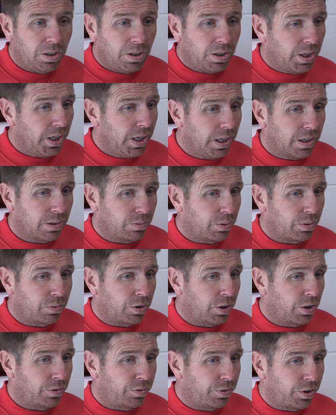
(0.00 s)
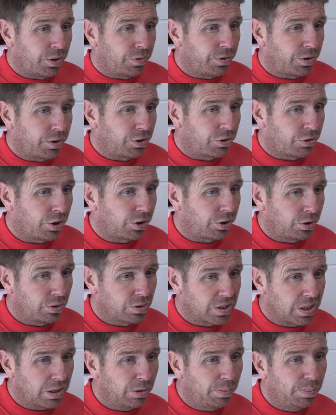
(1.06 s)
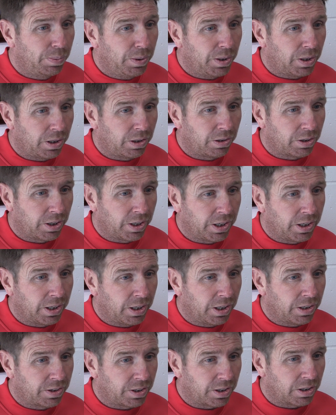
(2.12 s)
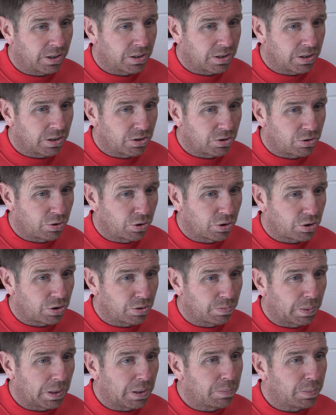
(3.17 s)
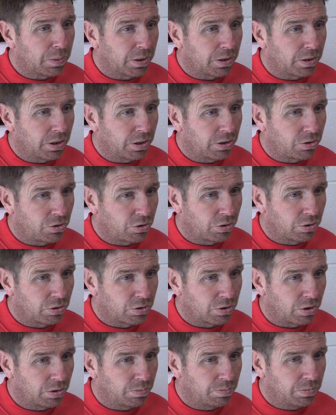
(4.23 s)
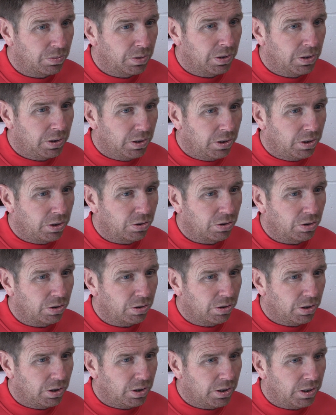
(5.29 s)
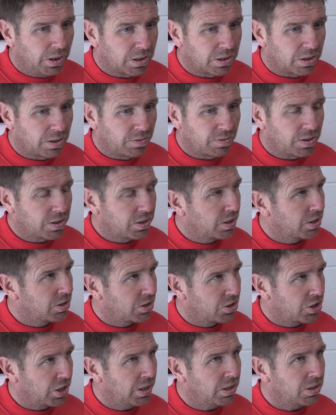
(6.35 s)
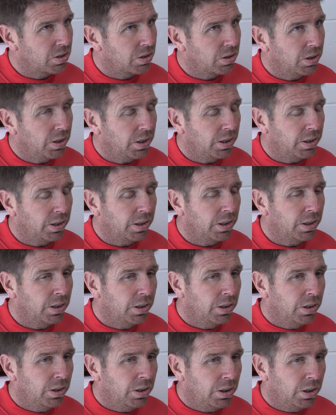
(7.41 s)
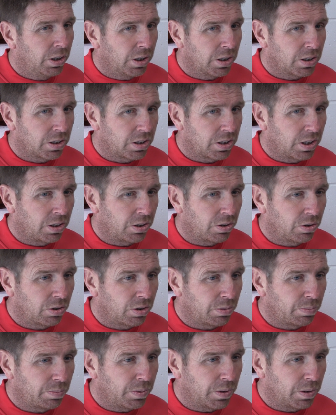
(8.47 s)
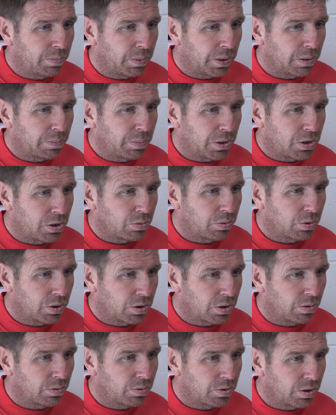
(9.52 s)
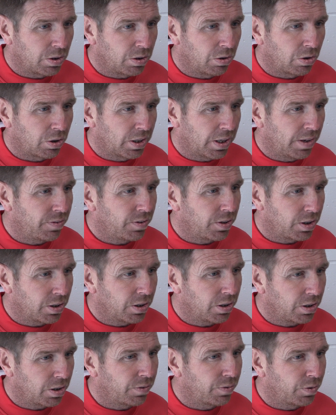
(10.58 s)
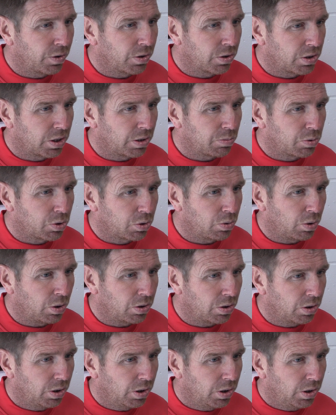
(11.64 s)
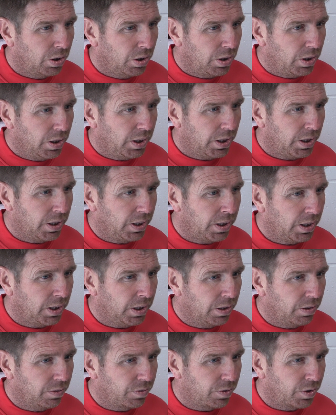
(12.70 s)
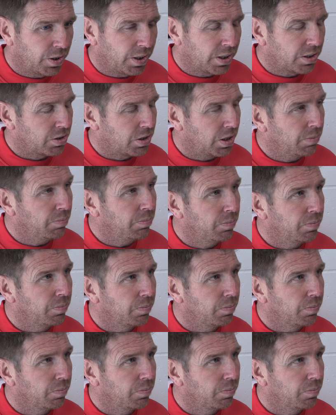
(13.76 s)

Yeah, we've got a very, very strong youth setup, and I think it's trusting people and showing something. Let's give these kids a chance. And as I said, the bigger picture was obviously looking after your first team squad for the next game.